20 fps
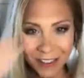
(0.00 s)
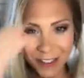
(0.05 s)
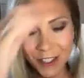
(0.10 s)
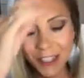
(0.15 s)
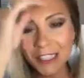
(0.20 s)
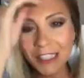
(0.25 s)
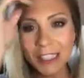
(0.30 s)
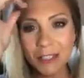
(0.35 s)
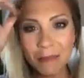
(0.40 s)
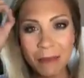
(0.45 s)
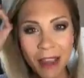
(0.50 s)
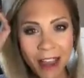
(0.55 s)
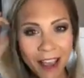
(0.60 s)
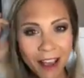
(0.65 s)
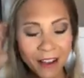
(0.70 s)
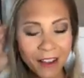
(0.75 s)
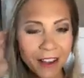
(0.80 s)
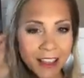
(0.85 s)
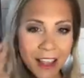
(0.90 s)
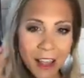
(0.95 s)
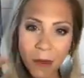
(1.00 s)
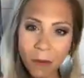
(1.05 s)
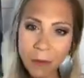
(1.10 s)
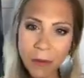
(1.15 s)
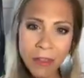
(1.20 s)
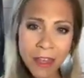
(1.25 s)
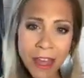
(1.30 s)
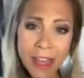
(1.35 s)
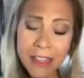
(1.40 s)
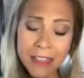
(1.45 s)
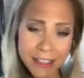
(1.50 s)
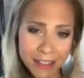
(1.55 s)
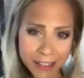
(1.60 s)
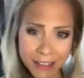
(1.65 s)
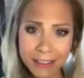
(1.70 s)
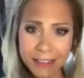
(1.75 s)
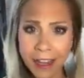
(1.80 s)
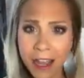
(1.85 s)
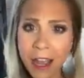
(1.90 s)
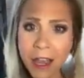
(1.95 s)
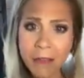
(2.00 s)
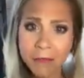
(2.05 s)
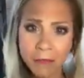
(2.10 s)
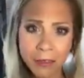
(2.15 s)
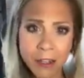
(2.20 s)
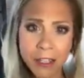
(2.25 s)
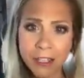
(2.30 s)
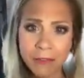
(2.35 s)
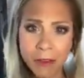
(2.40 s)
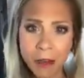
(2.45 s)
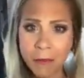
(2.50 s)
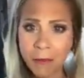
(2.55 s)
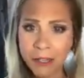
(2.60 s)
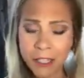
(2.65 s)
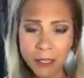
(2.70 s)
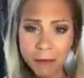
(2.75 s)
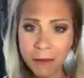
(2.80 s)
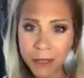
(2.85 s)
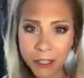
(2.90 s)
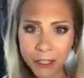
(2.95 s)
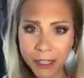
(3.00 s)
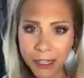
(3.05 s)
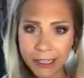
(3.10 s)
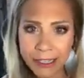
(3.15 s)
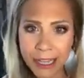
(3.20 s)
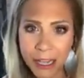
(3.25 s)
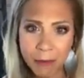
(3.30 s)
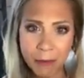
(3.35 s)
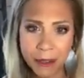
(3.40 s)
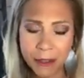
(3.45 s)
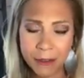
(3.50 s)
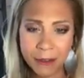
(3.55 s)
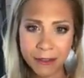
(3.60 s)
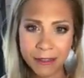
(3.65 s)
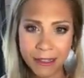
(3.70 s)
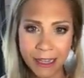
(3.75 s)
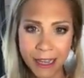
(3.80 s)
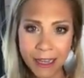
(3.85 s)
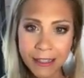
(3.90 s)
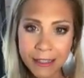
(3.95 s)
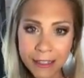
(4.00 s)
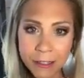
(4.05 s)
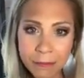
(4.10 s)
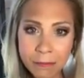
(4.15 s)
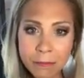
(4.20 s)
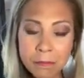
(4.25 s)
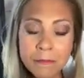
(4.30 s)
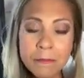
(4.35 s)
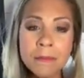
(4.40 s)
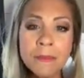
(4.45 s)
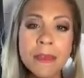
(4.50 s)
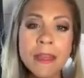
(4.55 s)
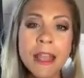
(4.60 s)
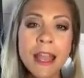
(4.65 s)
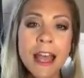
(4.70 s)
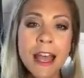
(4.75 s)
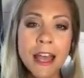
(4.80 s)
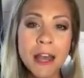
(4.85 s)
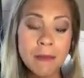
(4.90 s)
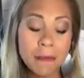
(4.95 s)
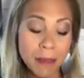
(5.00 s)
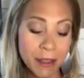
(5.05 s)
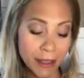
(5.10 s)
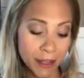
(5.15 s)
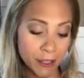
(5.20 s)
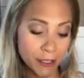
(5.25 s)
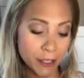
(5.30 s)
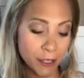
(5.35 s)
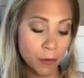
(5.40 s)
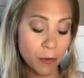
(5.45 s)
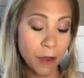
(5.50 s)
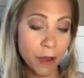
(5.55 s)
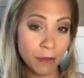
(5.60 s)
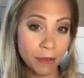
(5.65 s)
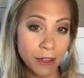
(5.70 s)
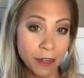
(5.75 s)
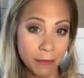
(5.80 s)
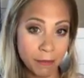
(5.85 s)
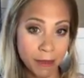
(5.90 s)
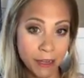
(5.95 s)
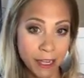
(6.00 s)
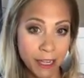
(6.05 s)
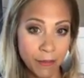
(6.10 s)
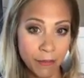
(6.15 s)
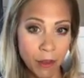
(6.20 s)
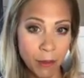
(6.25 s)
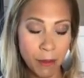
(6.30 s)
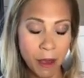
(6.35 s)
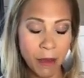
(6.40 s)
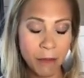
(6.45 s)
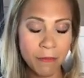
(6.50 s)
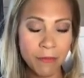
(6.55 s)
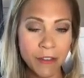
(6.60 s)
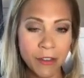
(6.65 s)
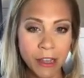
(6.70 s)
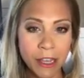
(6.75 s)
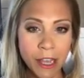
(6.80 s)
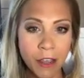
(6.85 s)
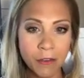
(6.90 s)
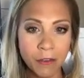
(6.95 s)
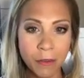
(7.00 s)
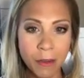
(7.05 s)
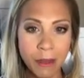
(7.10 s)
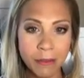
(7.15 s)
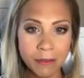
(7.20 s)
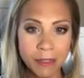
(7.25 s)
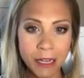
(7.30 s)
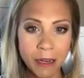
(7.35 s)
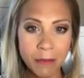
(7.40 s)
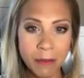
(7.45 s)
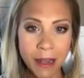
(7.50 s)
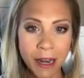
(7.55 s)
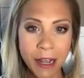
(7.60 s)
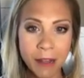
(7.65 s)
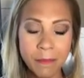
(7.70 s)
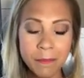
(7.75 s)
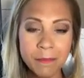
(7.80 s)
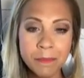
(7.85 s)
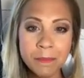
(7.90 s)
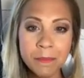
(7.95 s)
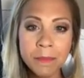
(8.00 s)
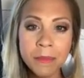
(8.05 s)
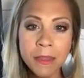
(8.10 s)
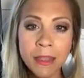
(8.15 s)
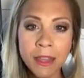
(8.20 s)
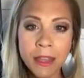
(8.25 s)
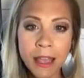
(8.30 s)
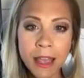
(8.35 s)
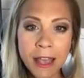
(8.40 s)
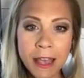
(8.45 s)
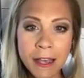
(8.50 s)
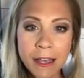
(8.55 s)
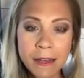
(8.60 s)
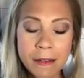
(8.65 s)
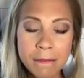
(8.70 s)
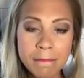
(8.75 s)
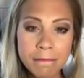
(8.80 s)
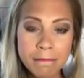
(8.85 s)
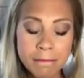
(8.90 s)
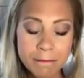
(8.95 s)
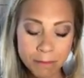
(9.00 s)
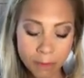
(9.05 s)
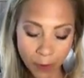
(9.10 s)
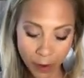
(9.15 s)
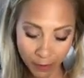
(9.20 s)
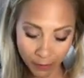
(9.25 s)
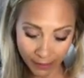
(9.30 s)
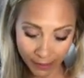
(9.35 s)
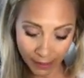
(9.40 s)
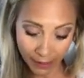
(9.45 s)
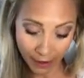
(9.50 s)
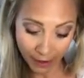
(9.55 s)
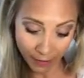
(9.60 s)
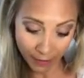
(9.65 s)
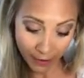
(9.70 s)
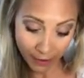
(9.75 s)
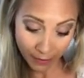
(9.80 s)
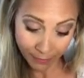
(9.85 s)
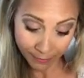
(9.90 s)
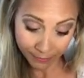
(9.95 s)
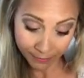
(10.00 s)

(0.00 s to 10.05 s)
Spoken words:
stresses me out. Well, that's dumb. First of all, we shouldn't be stressed out about those things. And there's a quote that I'm going to give you about feeling overwhelmed in a minute. Where was I going?